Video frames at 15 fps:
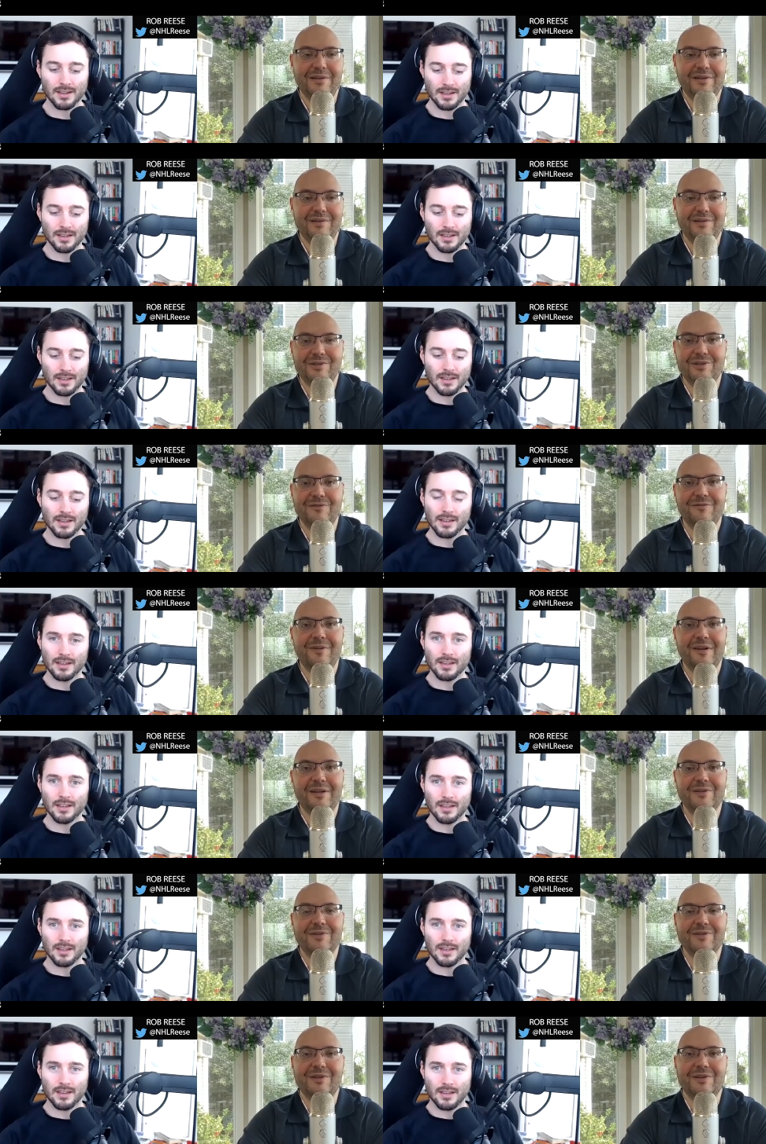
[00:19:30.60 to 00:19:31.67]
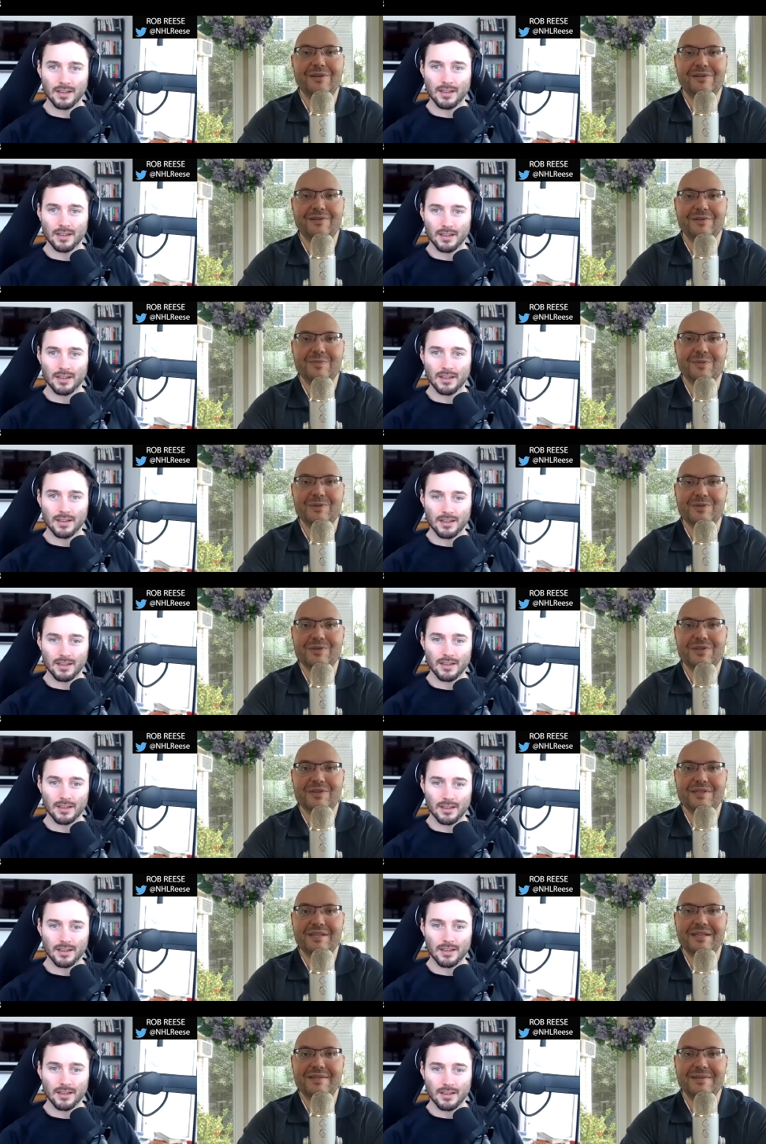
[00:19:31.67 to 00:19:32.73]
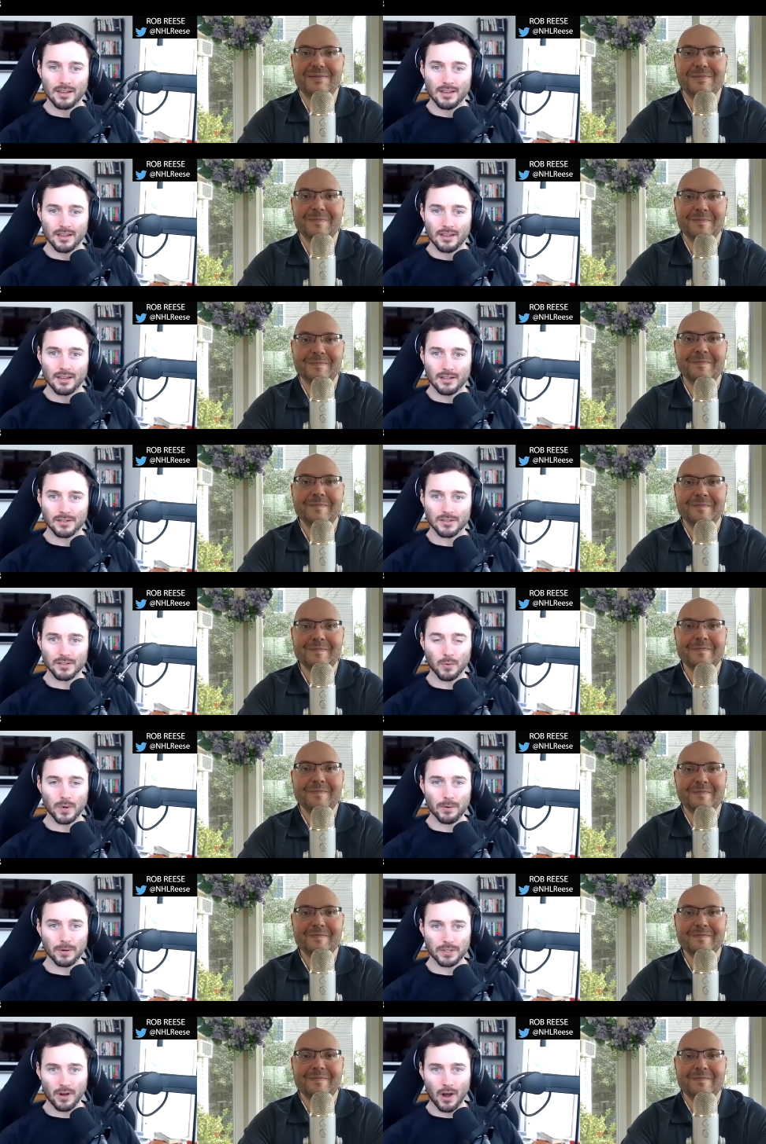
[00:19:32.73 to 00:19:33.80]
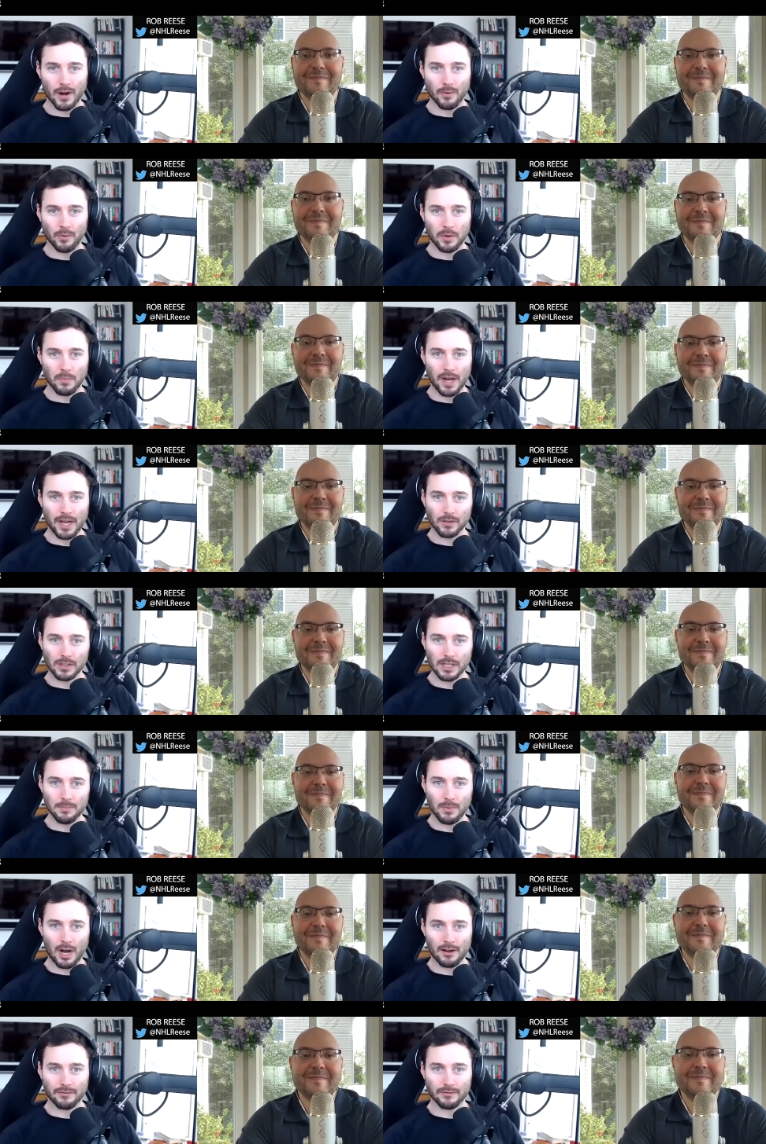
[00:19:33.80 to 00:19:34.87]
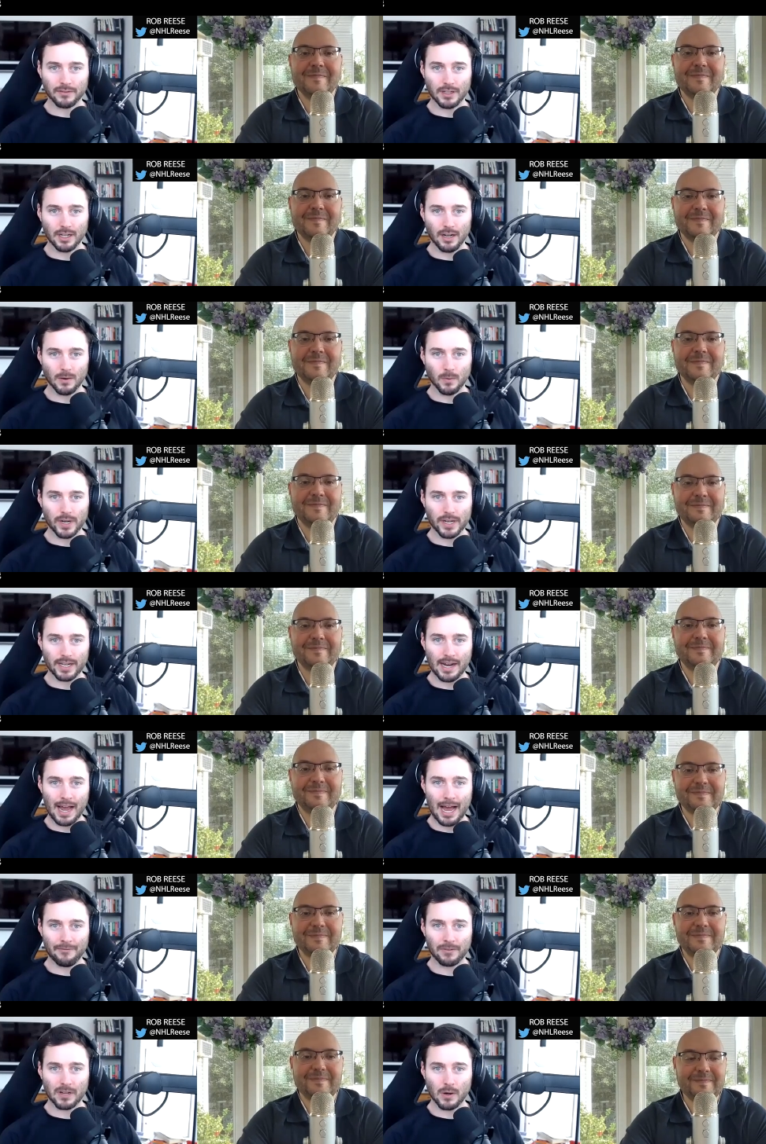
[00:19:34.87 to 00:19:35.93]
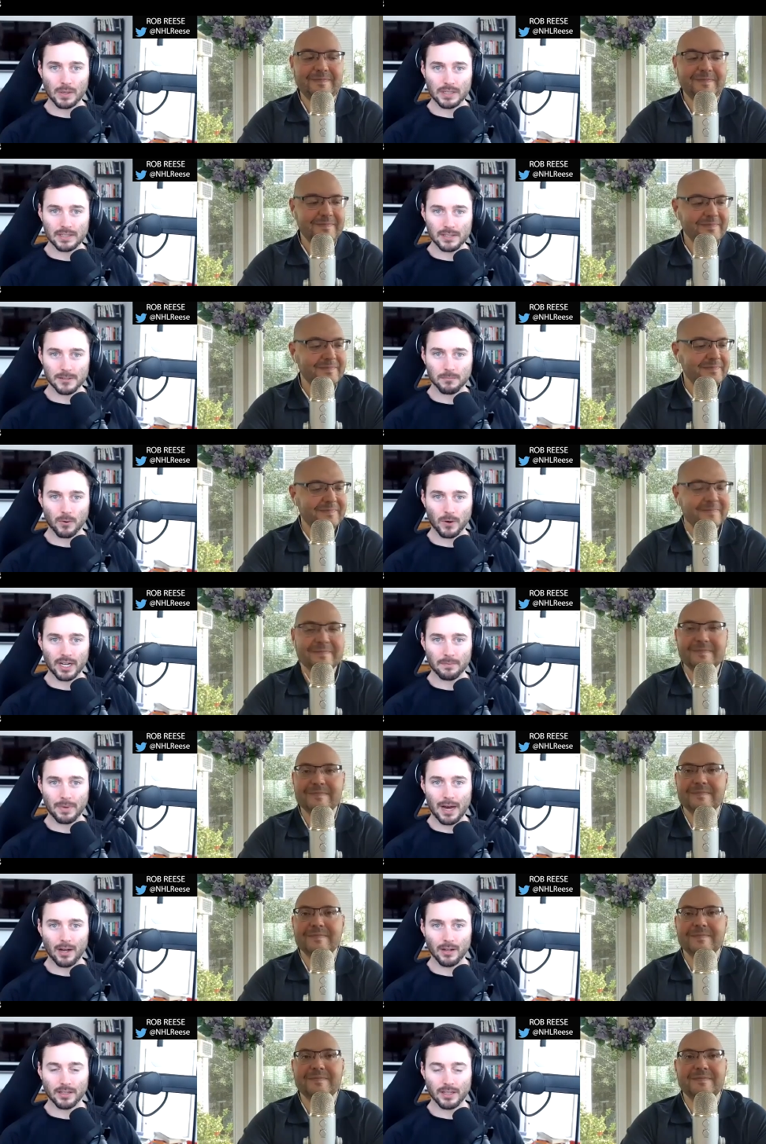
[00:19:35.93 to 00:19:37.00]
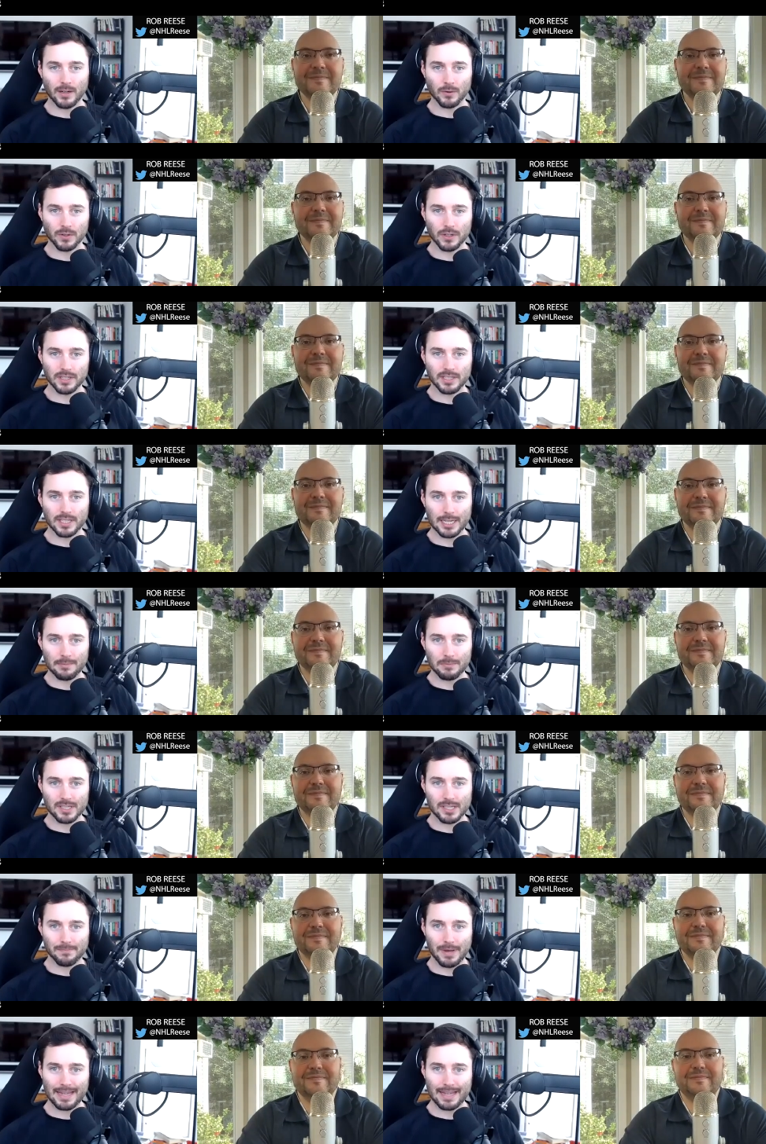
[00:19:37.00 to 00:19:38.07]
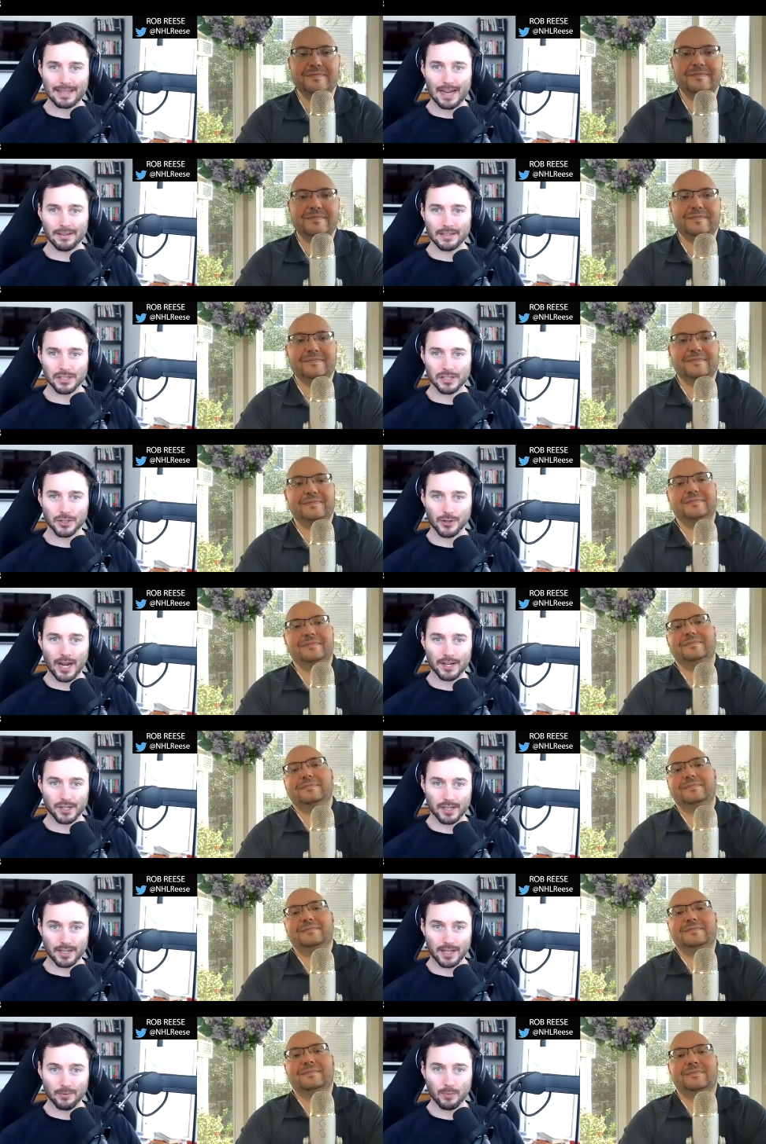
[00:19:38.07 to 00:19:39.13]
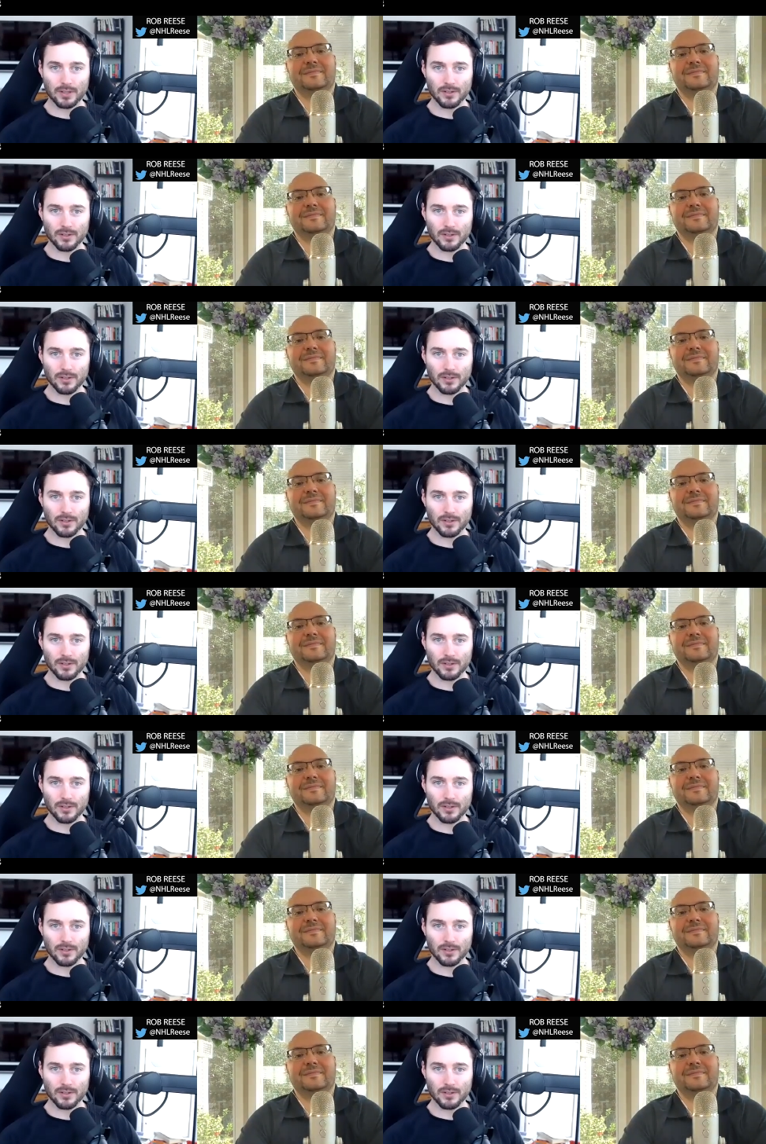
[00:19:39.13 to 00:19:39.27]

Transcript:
Speaker 1: they're surefire starters most of the season.
Speaker 2: So we were talking with Mike Lieboff uh, a week and a half ago at this point about, you know, good teams to bet down the stretch. And, and